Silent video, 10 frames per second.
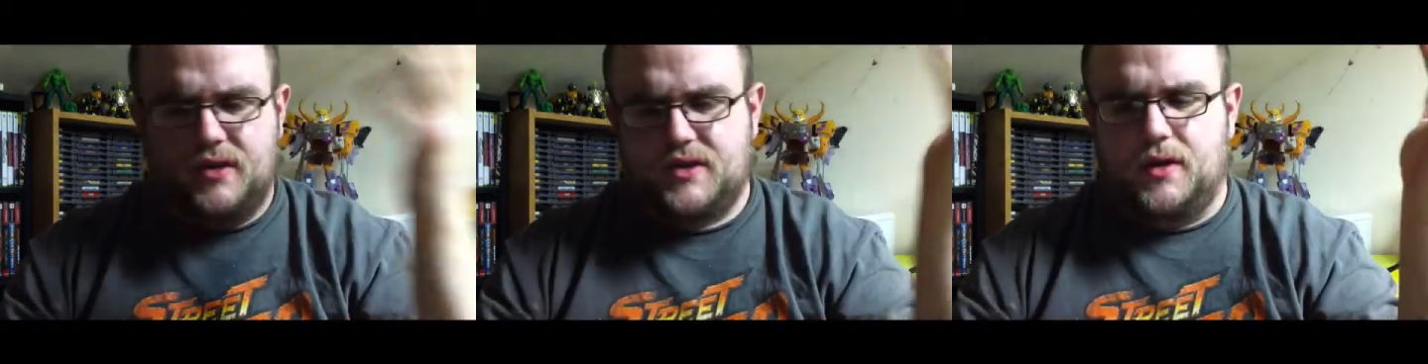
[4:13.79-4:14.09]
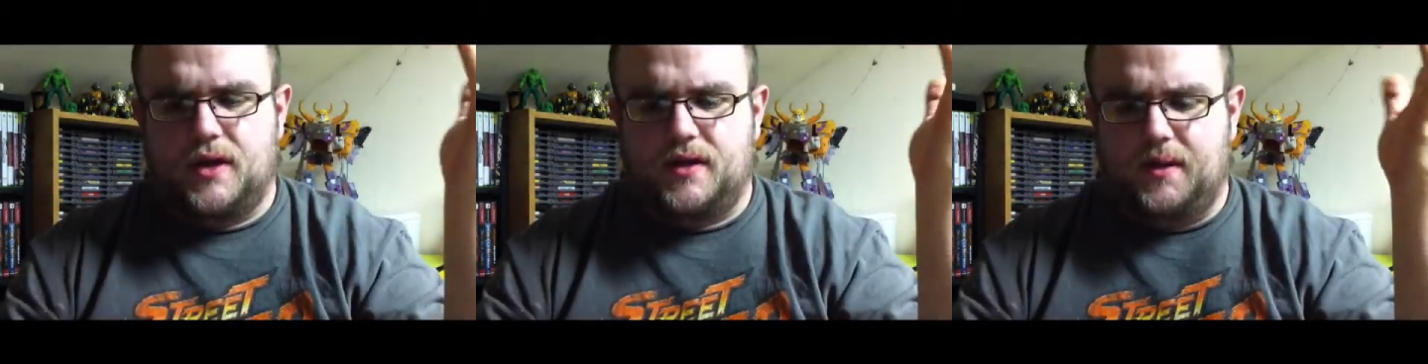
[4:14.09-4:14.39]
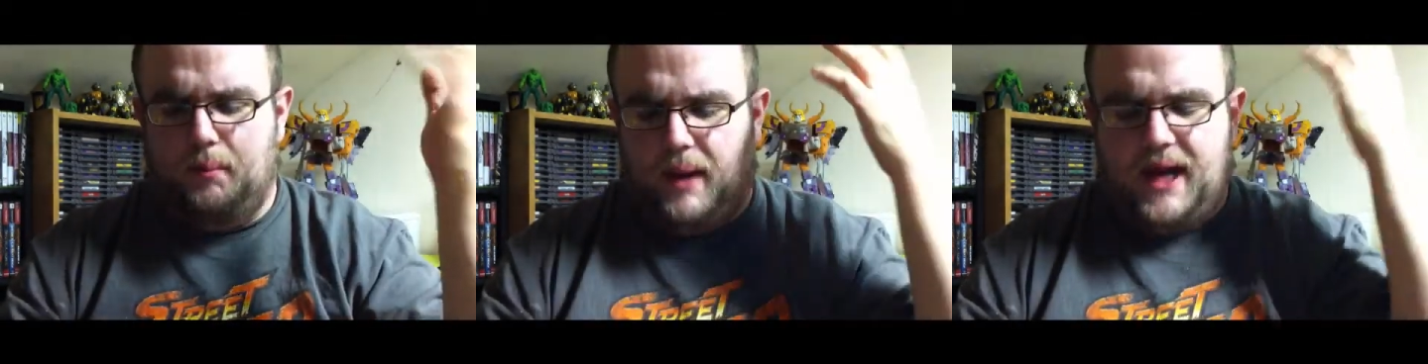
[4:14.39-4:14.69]
also
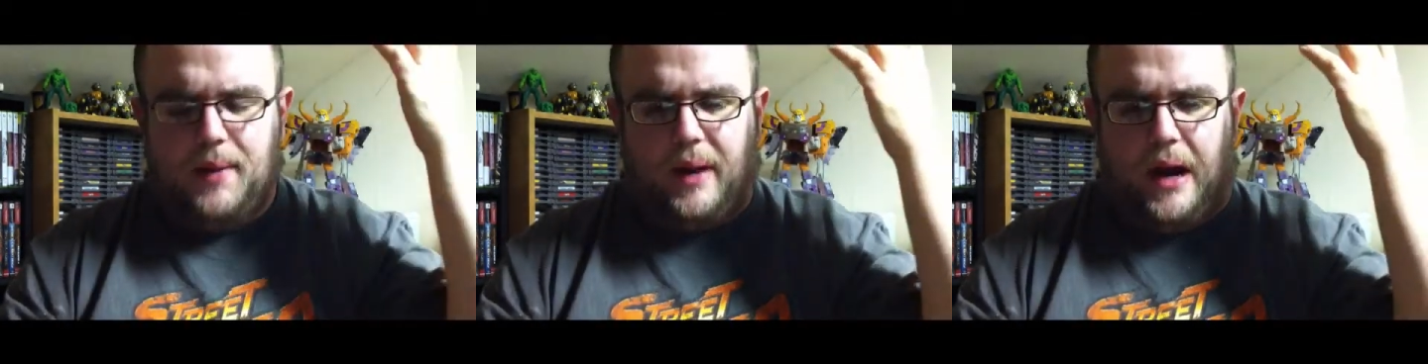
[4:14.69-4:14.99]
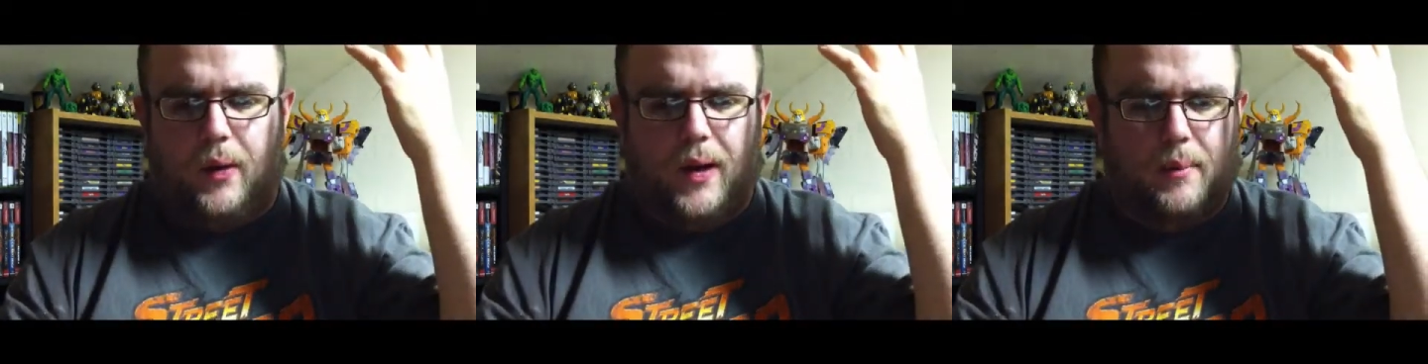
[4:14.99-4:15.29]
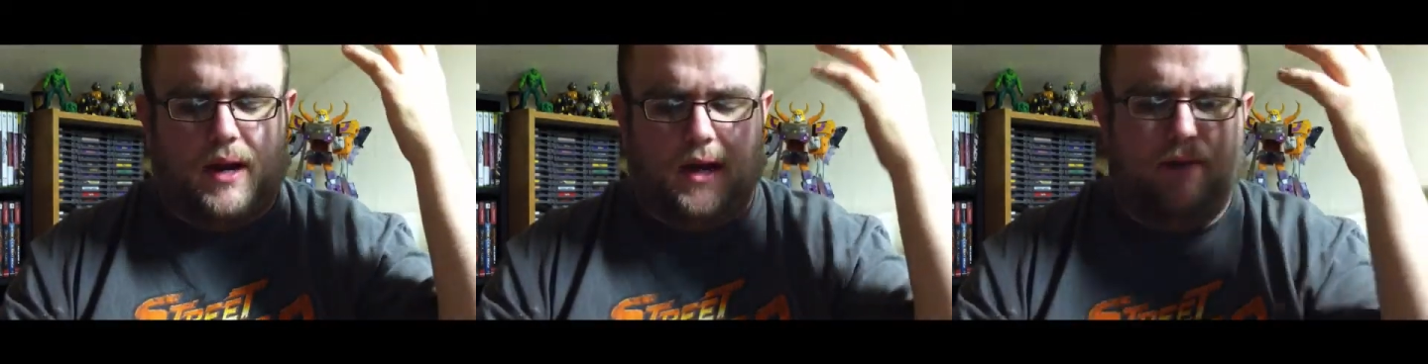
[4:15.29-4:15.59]
the mega
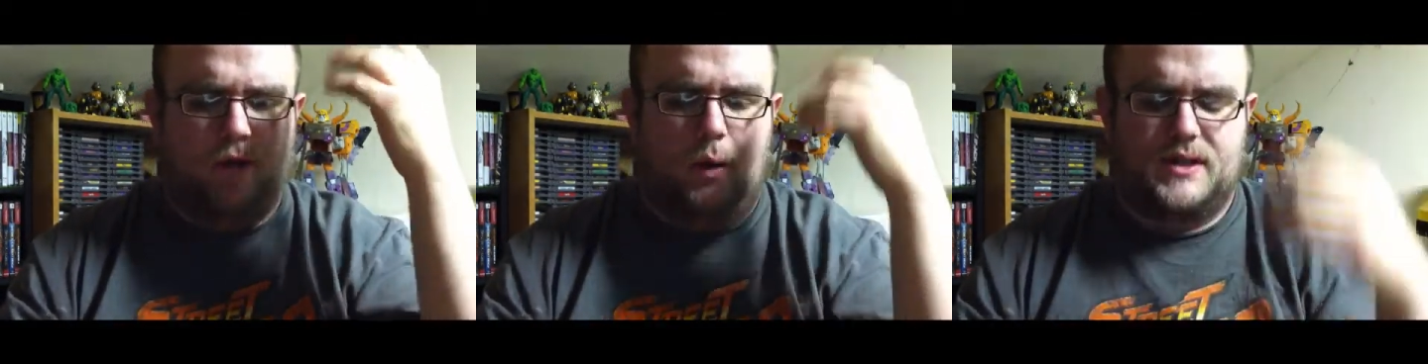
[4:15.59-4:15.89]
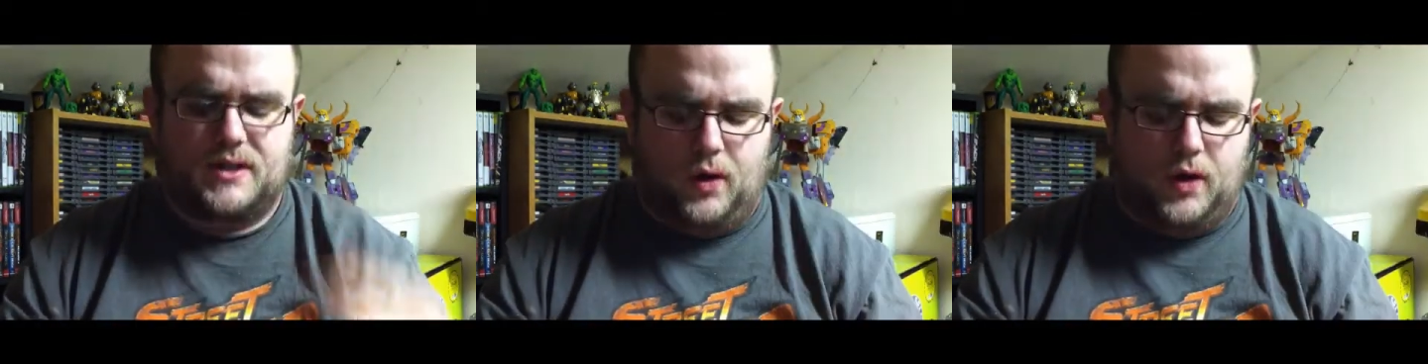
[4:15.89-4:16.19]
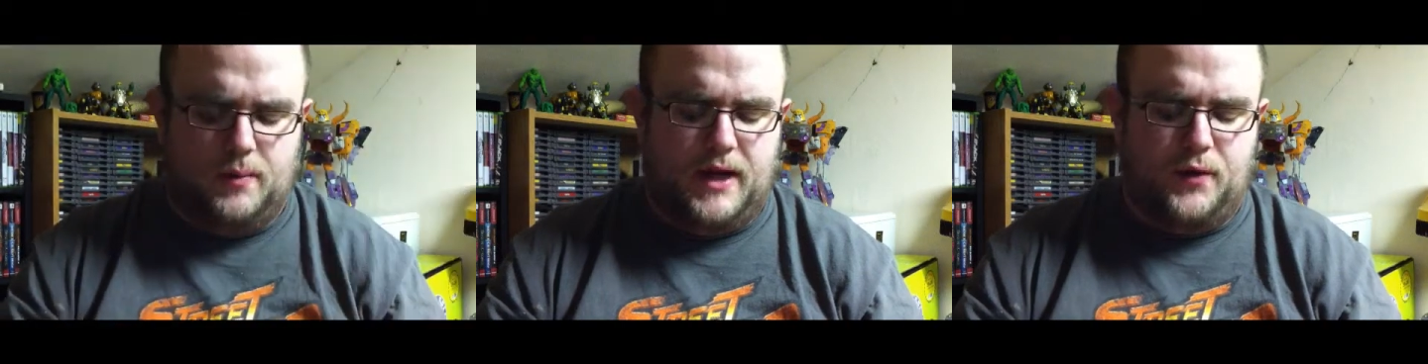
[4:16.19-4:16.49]
power-up, and I don't even know what it's
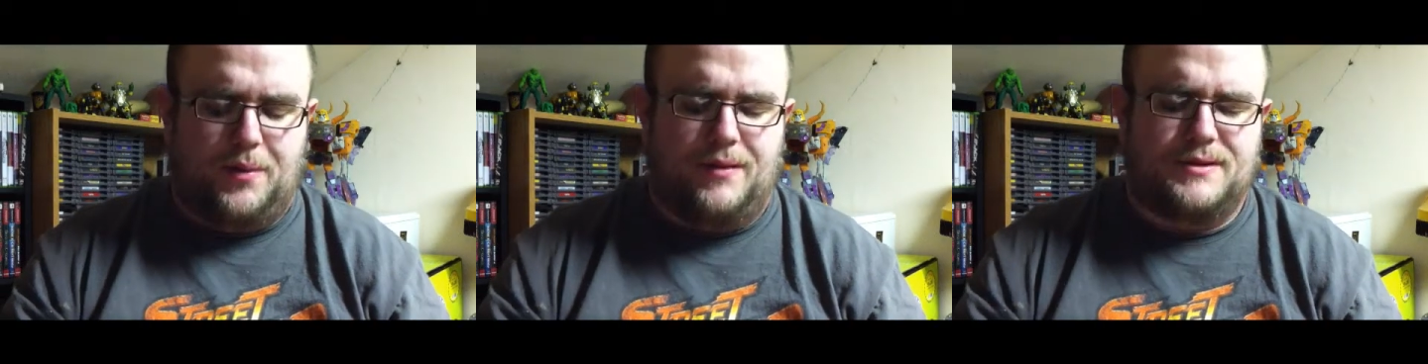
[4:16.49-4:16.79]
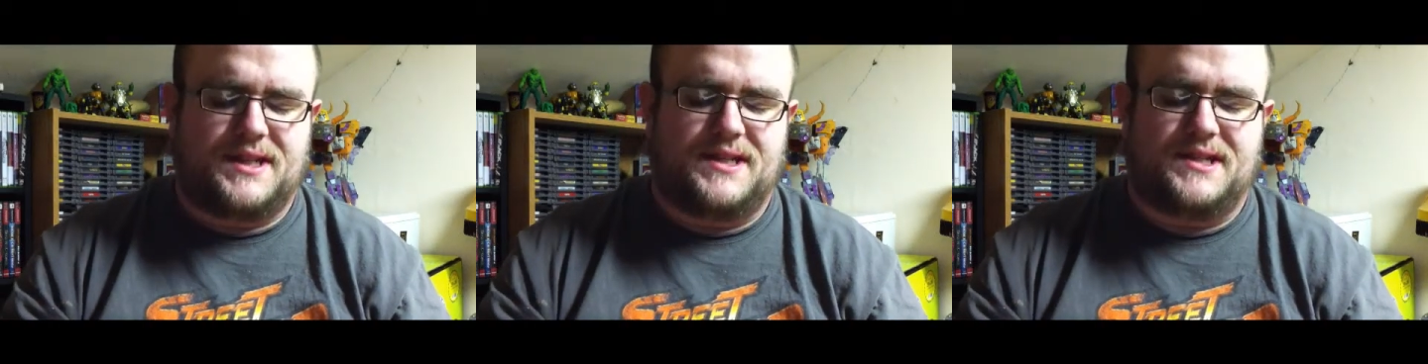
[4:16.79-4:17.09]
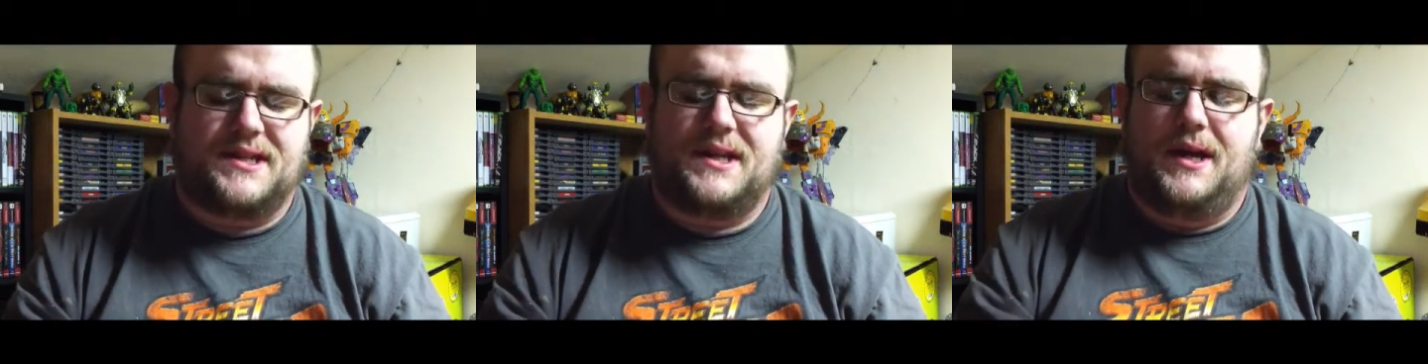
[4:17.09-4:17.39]
called. The manual probably
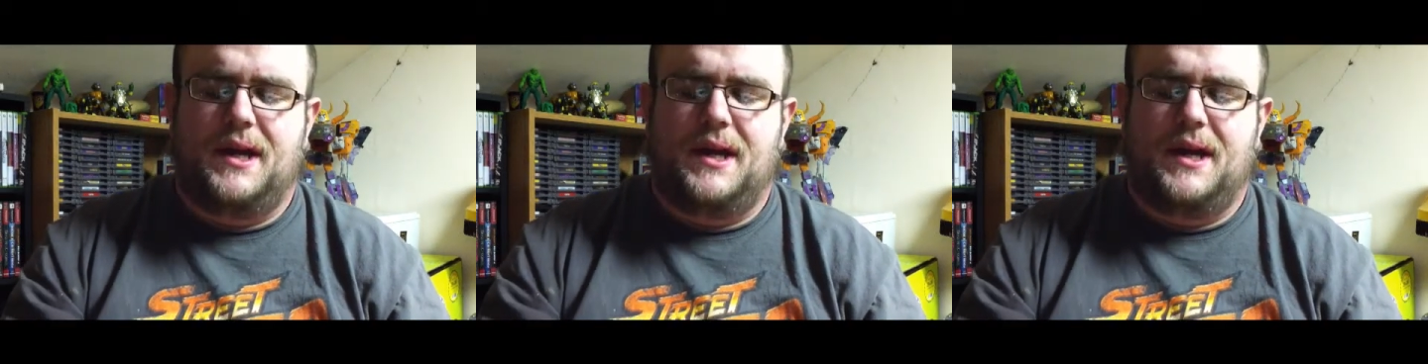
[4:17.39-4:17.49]
says it.